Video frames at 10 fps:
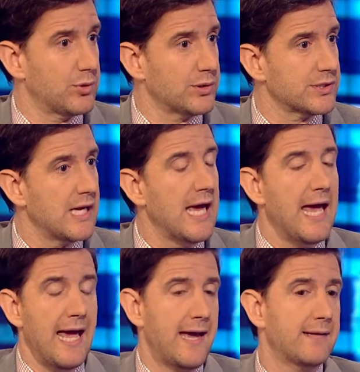the rules.
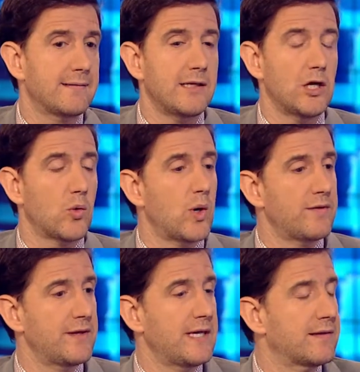And, you know,
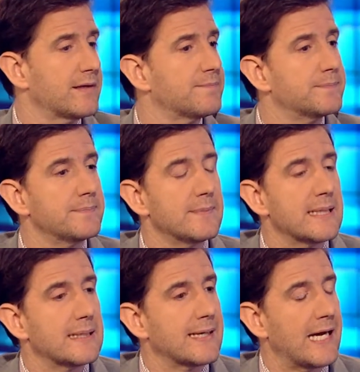one of the, the
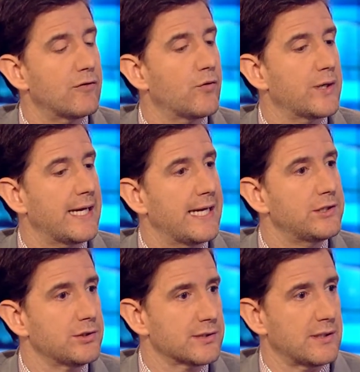California
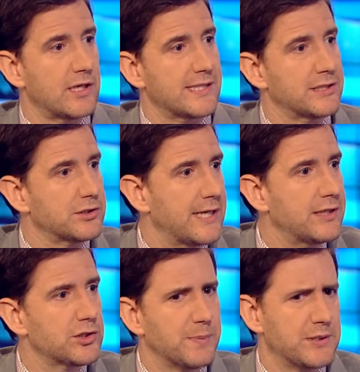Angels, the Los Angeles
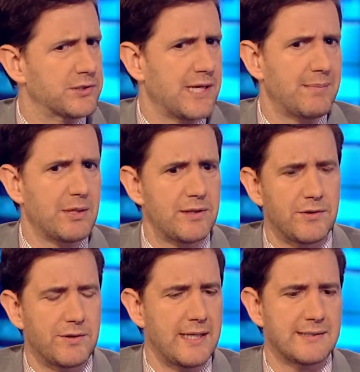Angels pitchers, came out
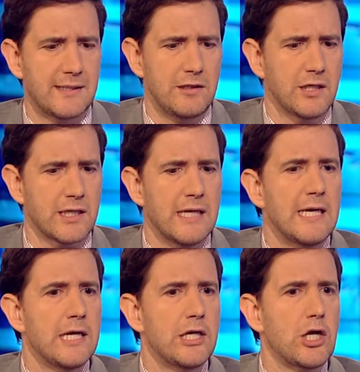the other day and said, look,
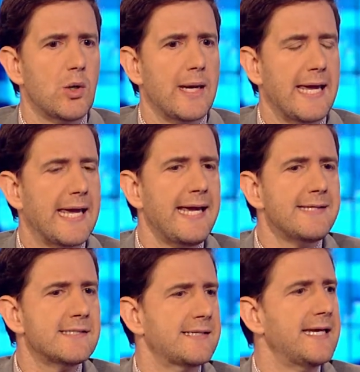you know,
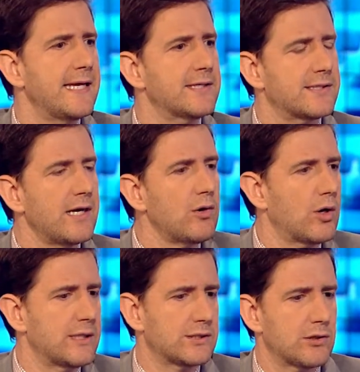his taking
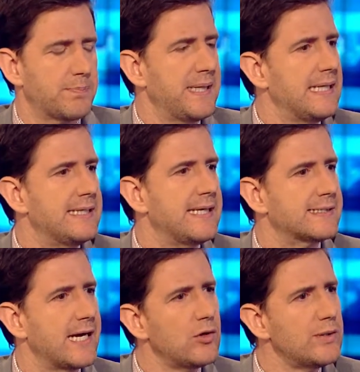steroids or P E
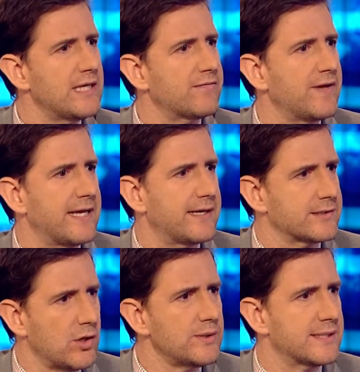Ds not only inflated
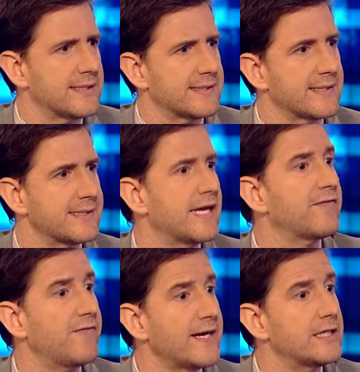his own statistics,
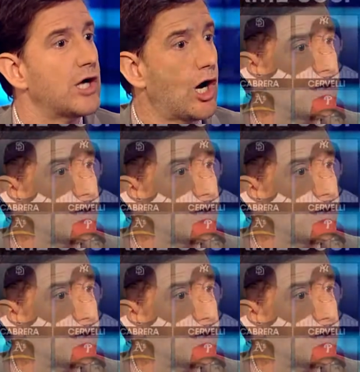it affected